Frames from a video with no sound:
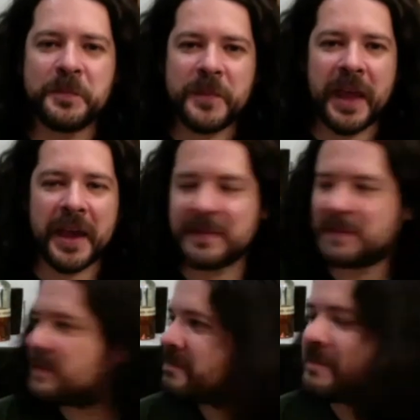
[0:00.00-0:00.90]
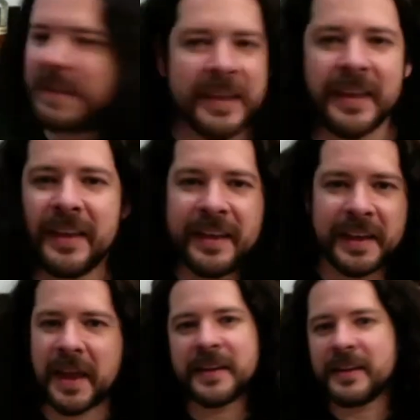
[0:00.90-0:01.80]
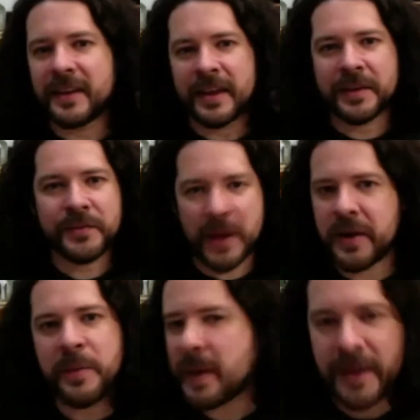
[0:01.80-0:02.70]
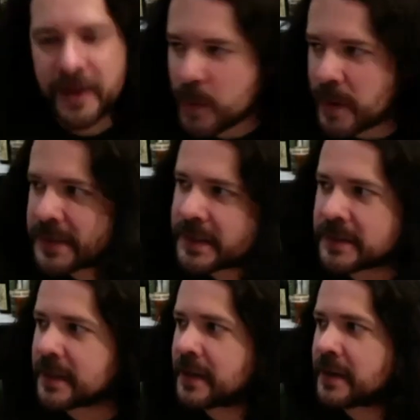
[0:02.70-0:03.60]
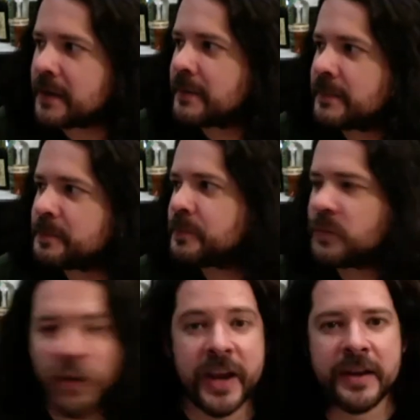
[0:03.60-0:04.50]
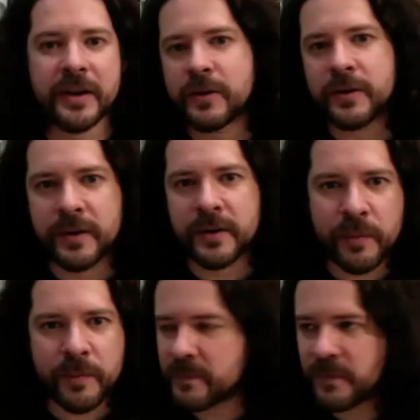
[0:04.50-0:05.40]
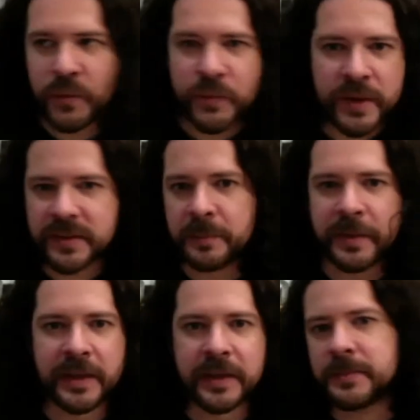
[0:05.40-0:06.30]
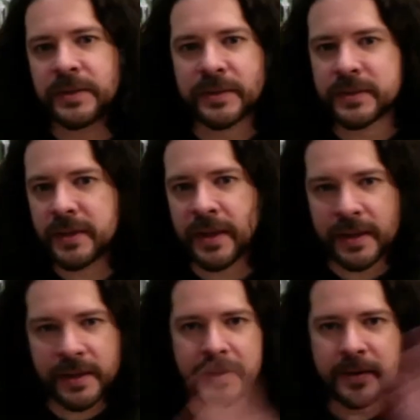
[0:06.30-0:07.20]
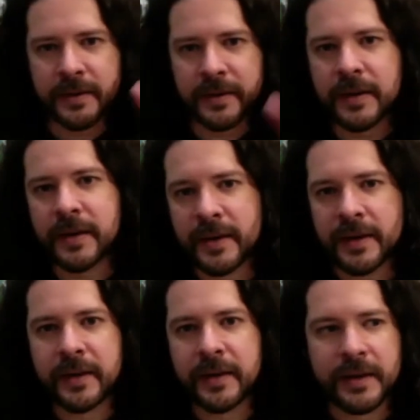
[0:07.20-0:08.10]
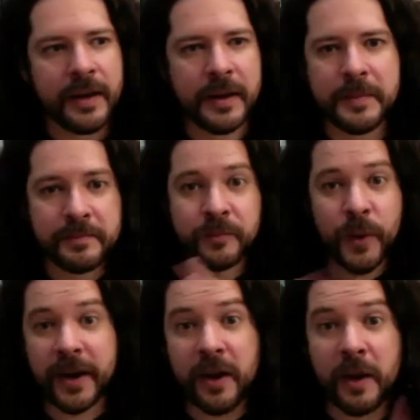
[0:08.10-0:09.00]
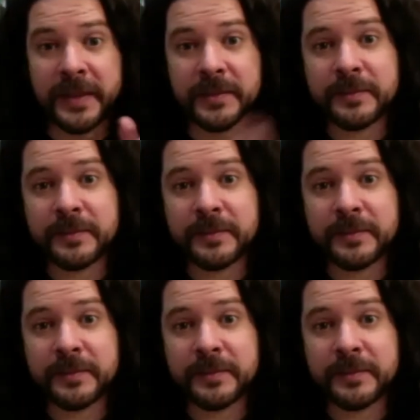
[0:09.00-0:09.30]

And again, like if anybody wants a drink or food recipe, just like uh, write a comment.